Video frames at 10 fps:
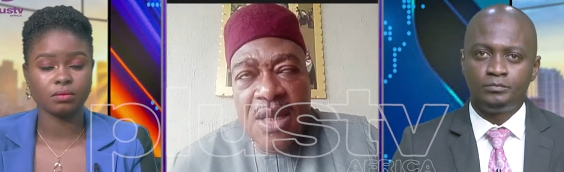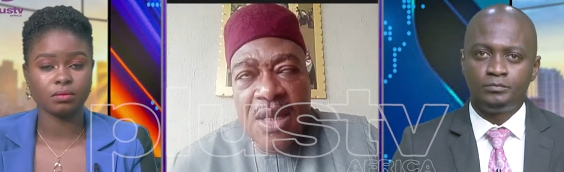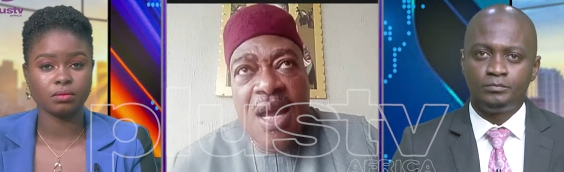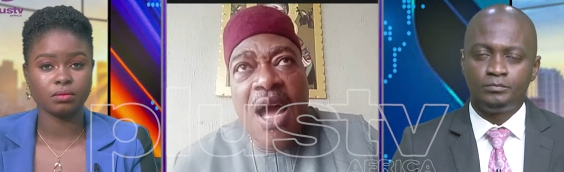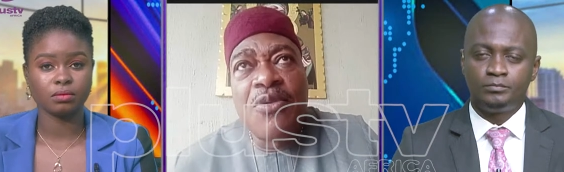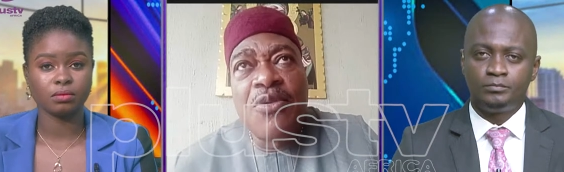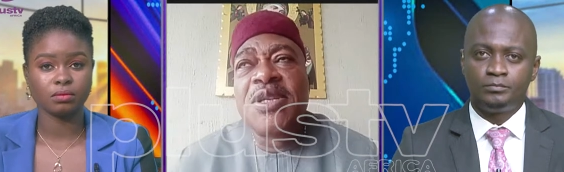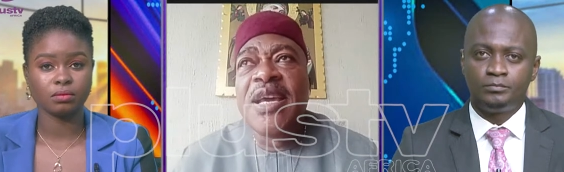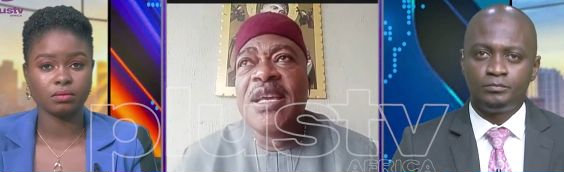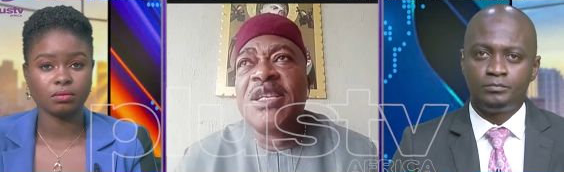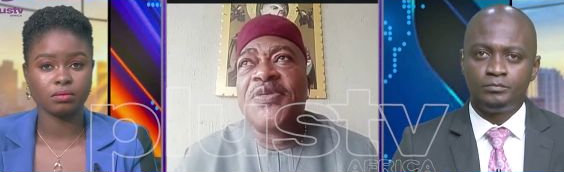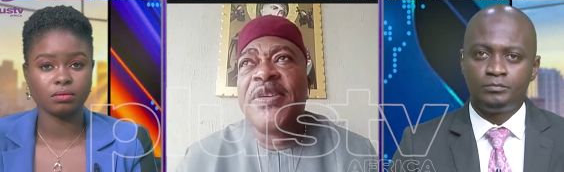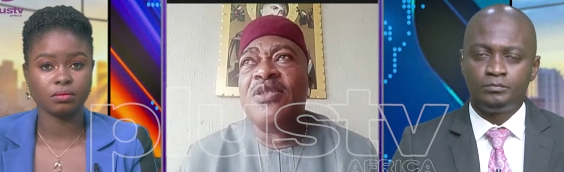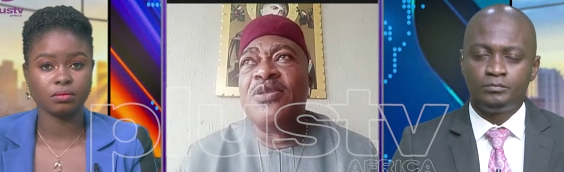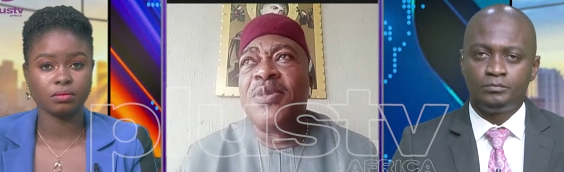Speaker 1: I wouldn't say it's
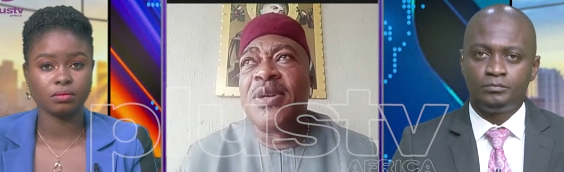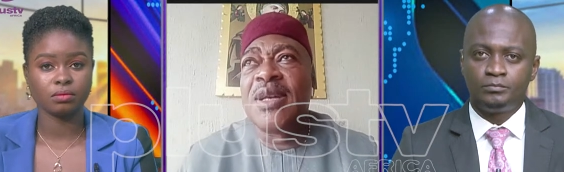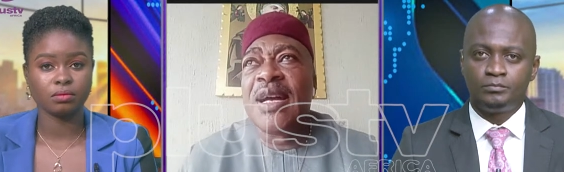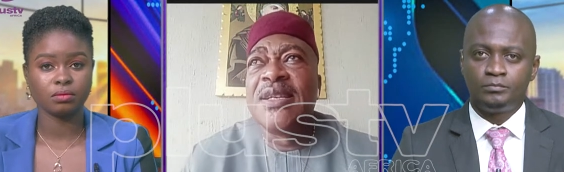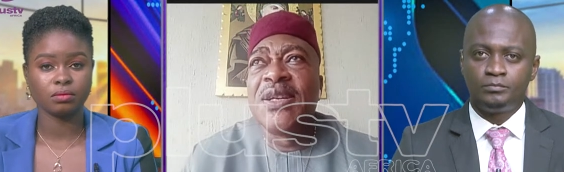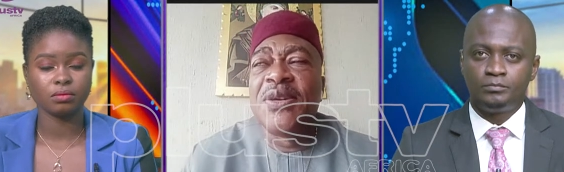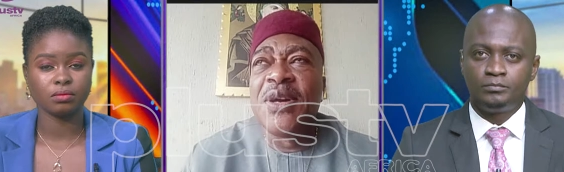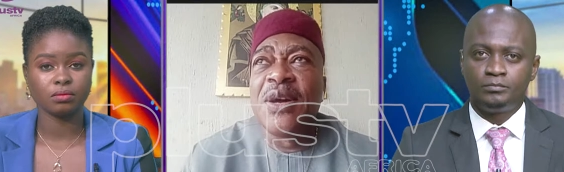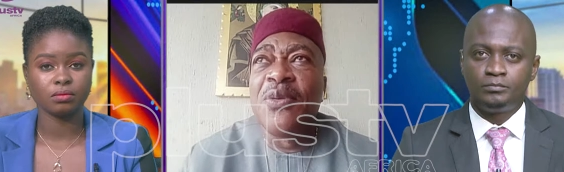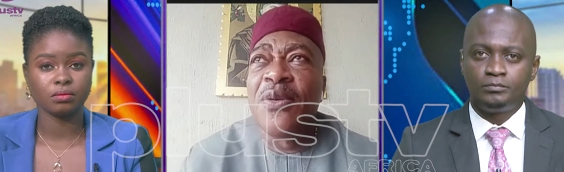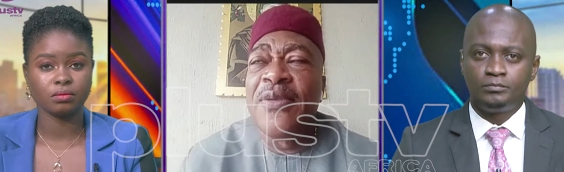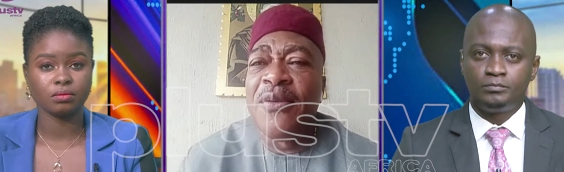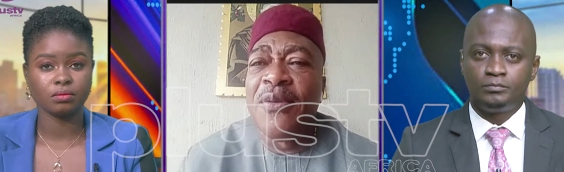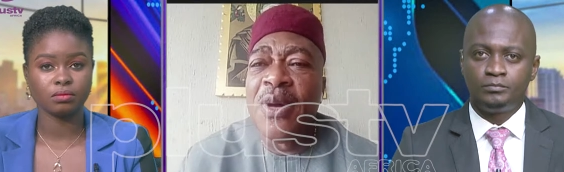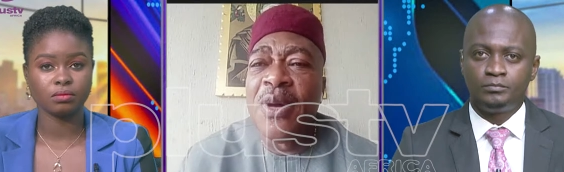failed, but I think uh, we're over,
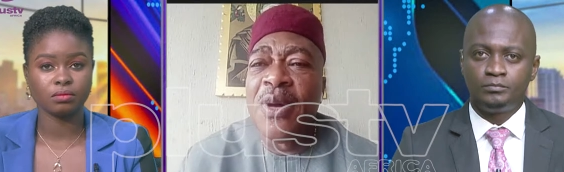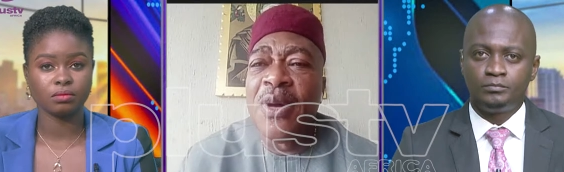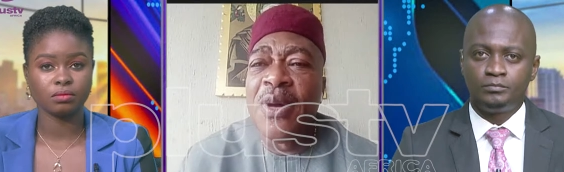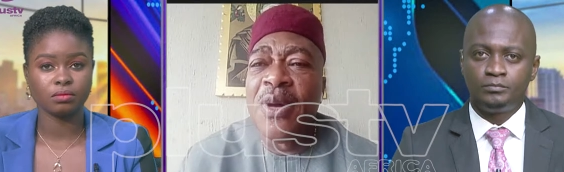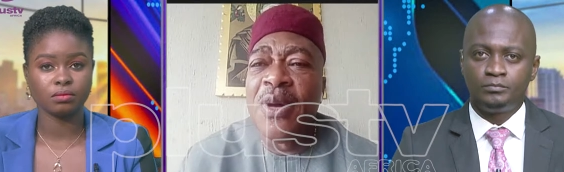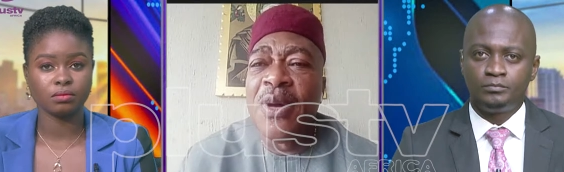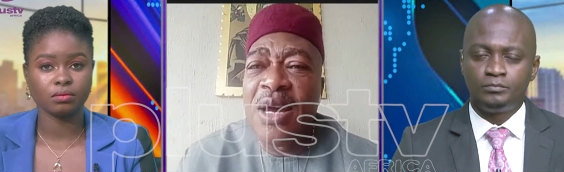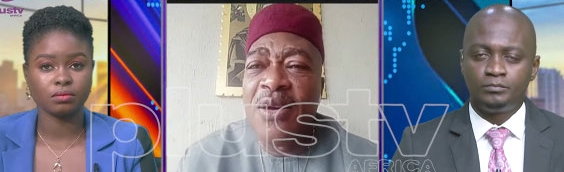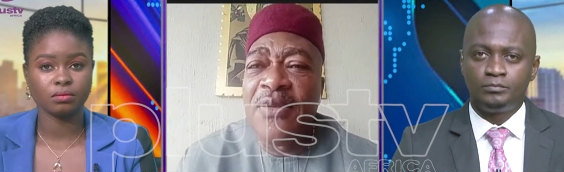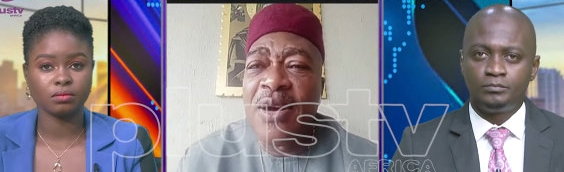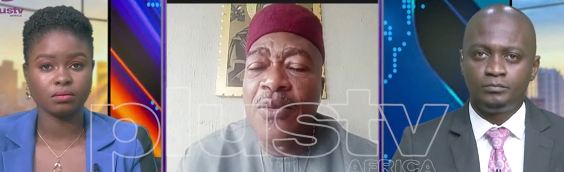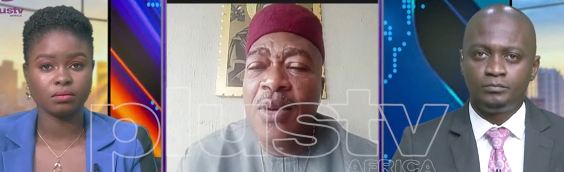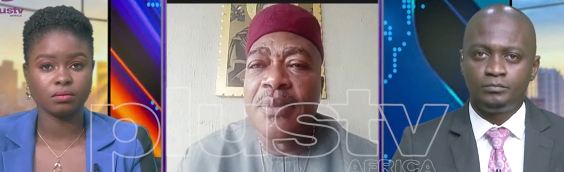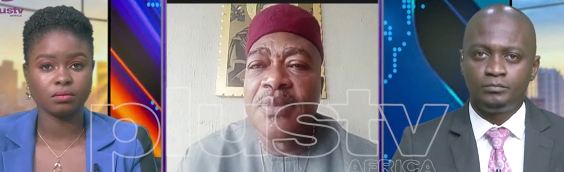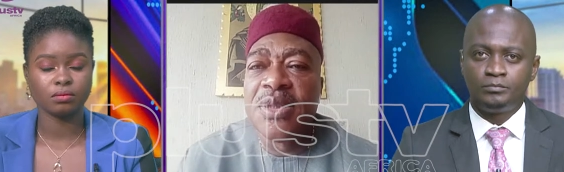uh, they're, they're,
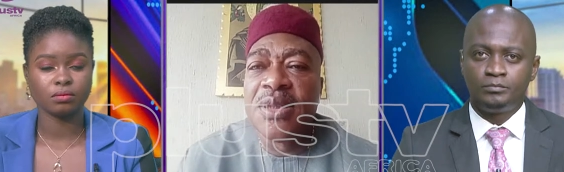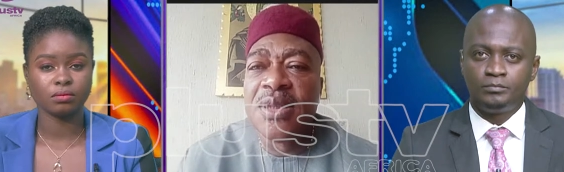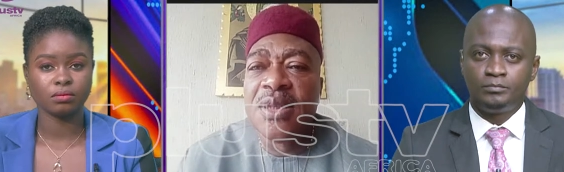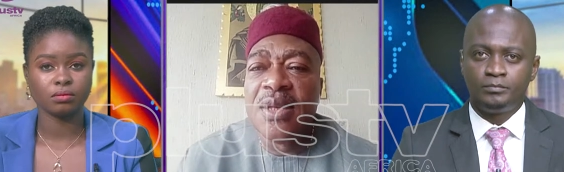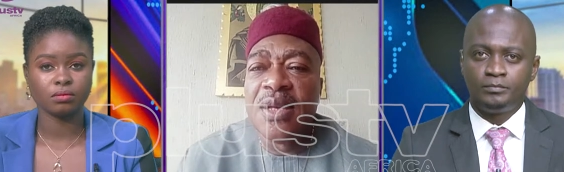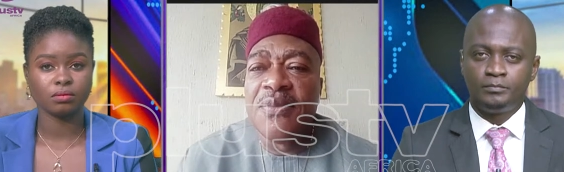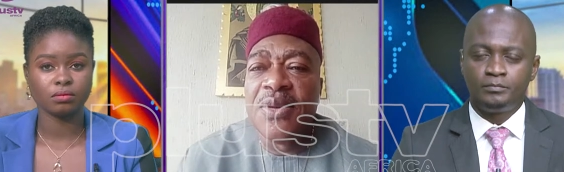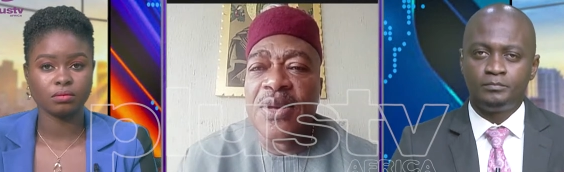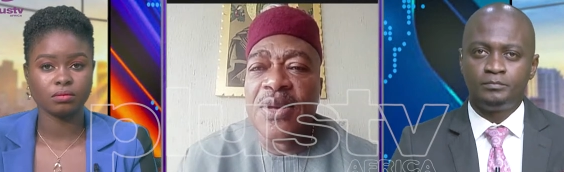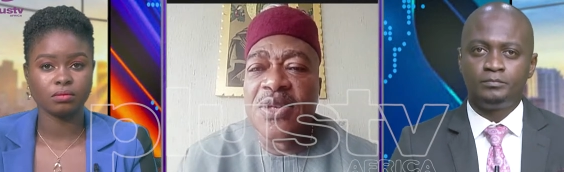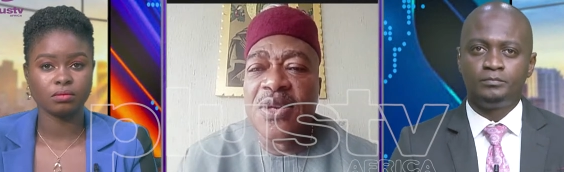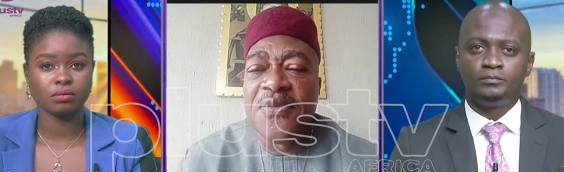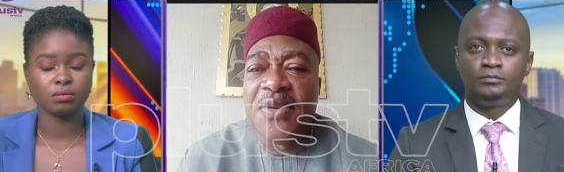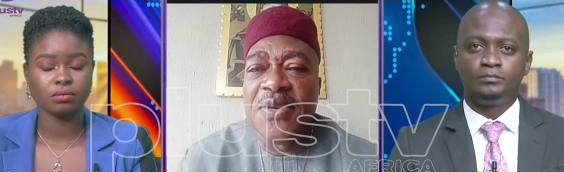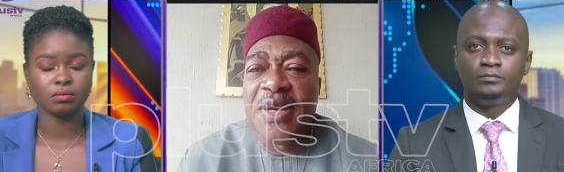overwhelmed because of
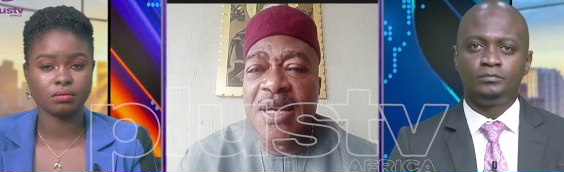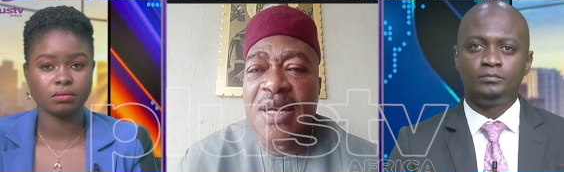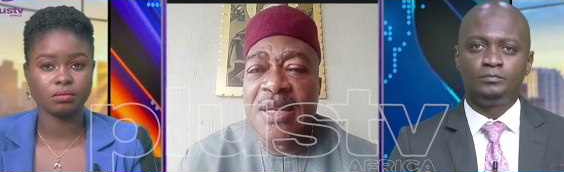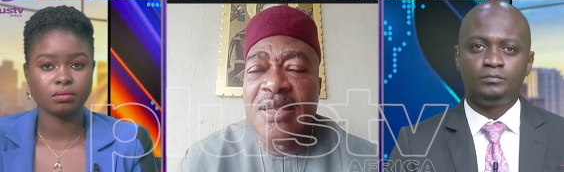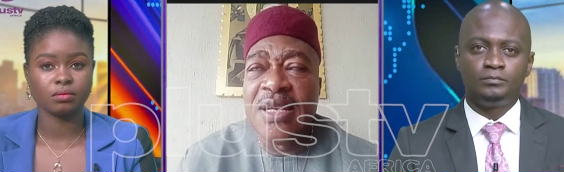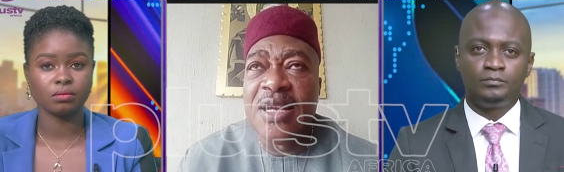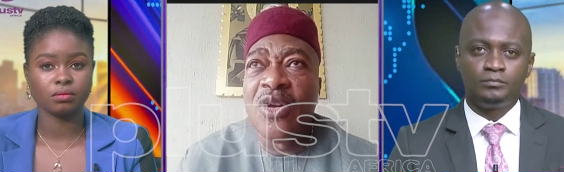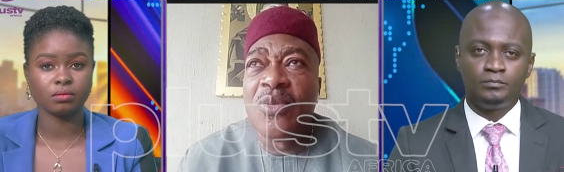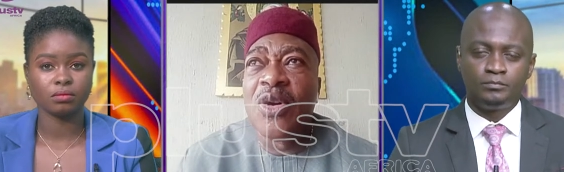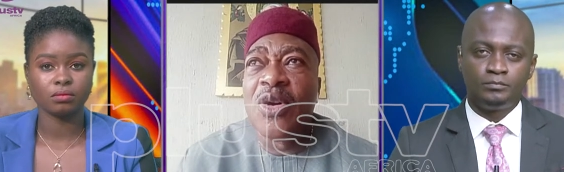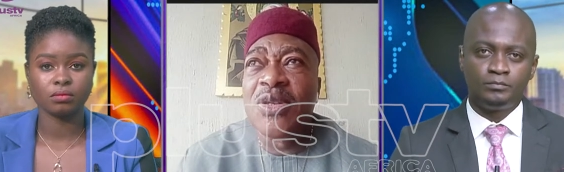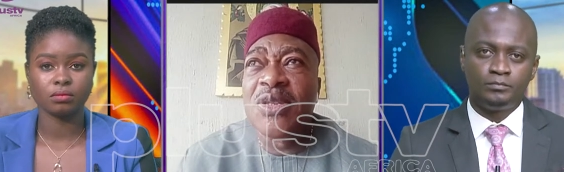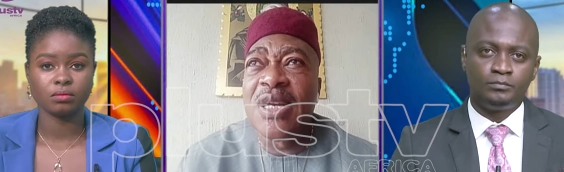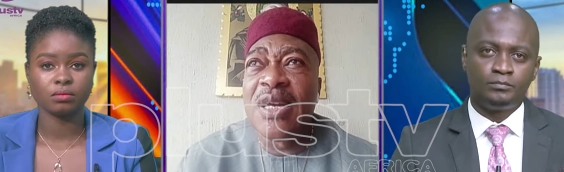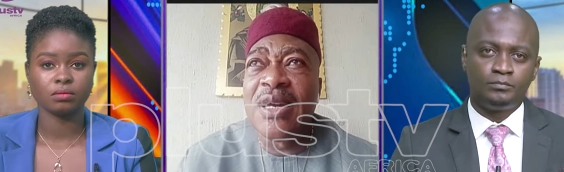uh, the enormous
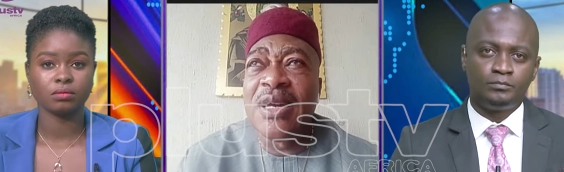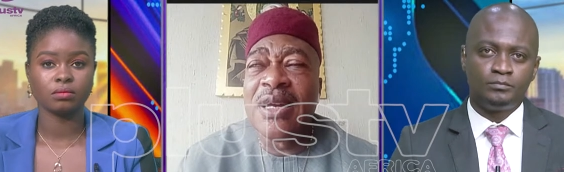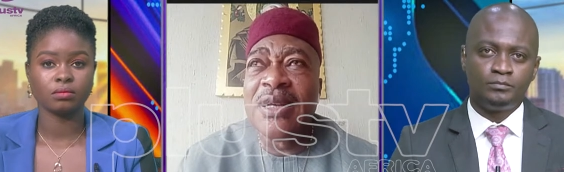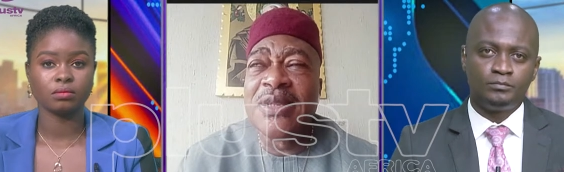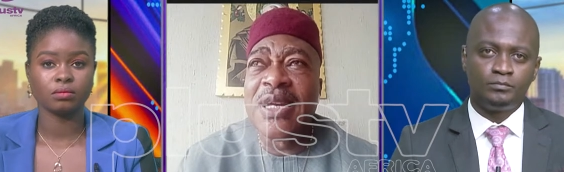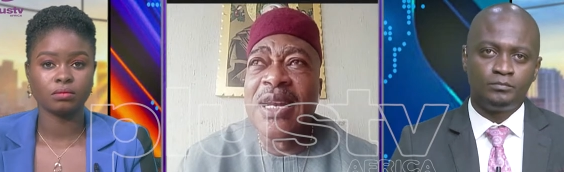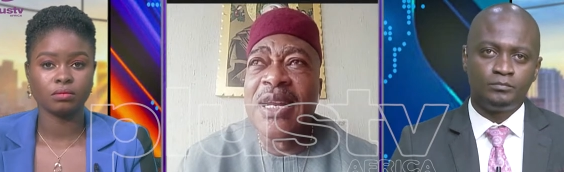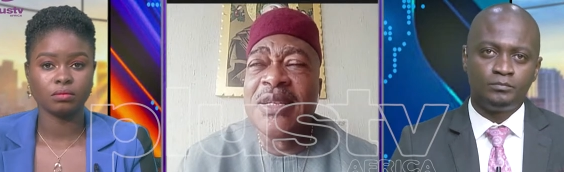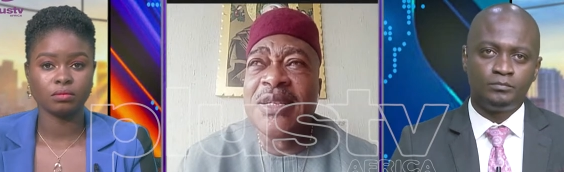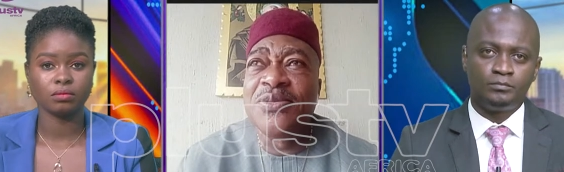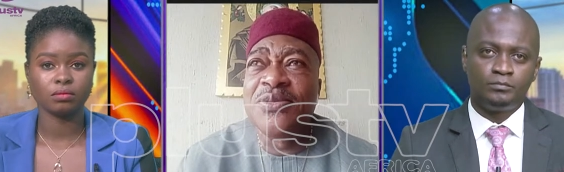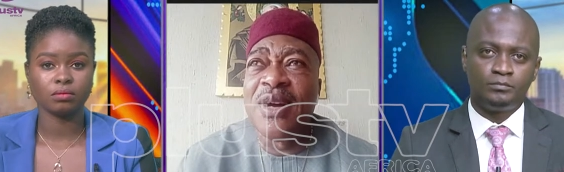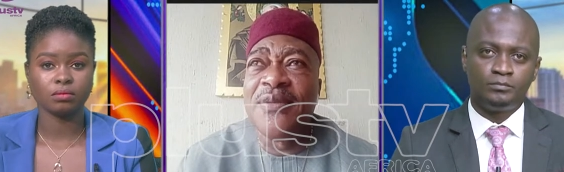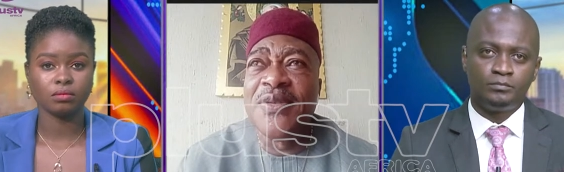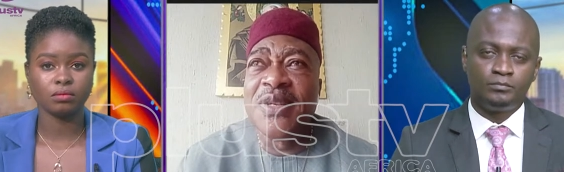uh, challenges we are
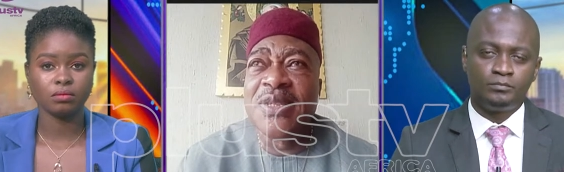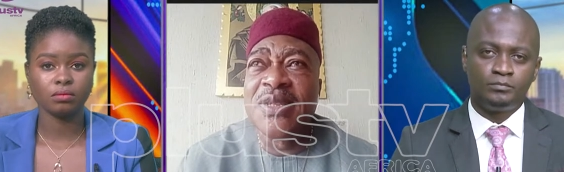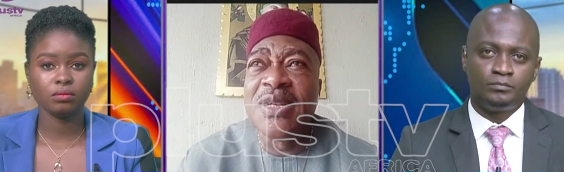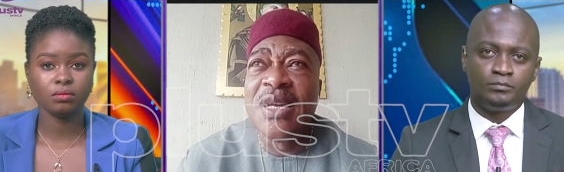facing,